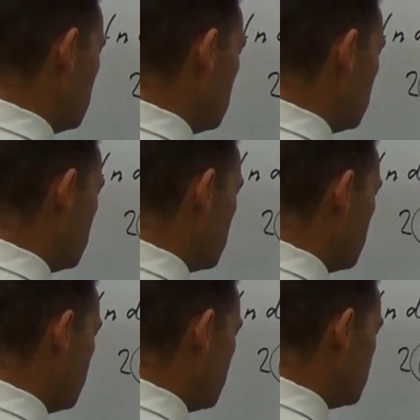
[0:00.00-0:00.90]
log
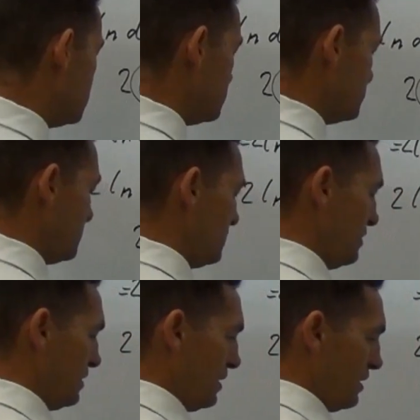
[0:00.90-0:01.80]
base e.
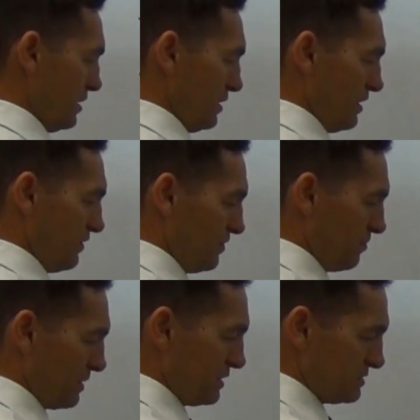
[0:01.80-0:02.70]
If the
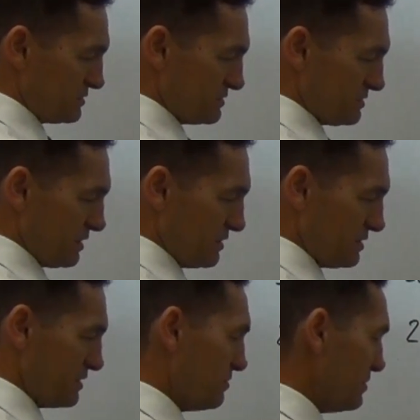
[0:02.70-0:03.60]
base and the
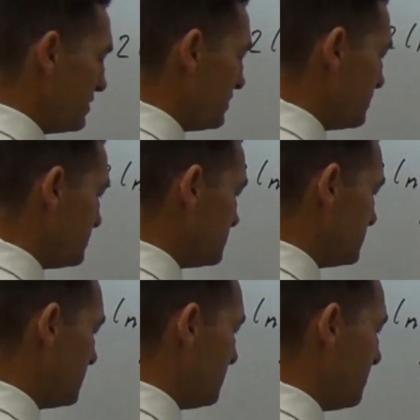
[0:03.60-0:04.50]
number are the
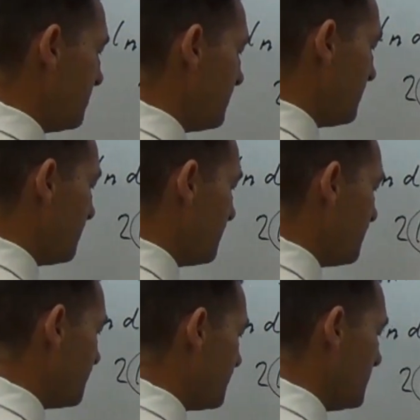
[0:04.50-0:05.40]
same,
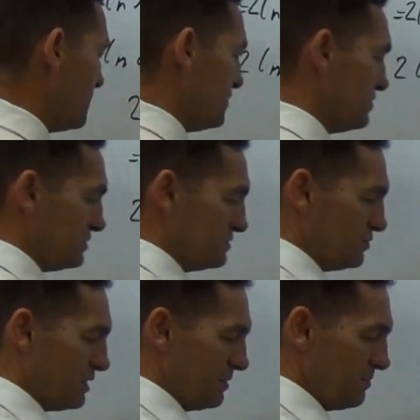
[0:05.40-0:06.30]
it equals
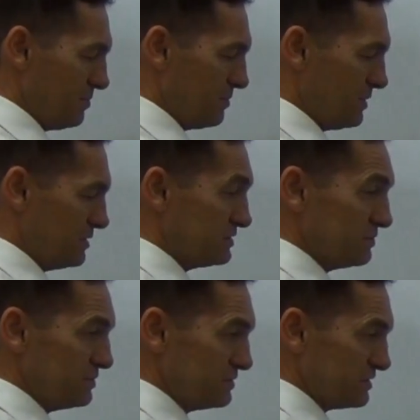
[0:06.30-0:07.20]
1. So
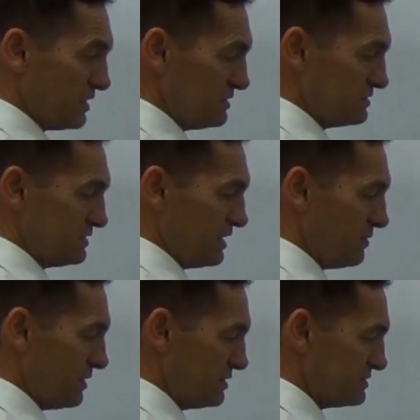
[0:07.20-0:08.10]
in this case,
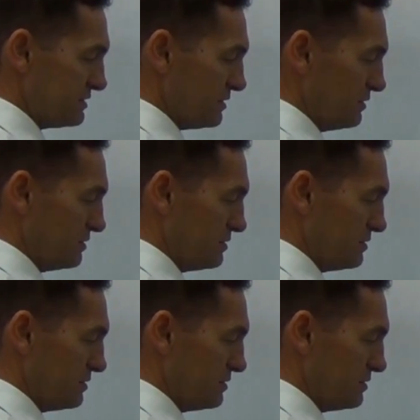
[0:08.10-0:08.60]
our answer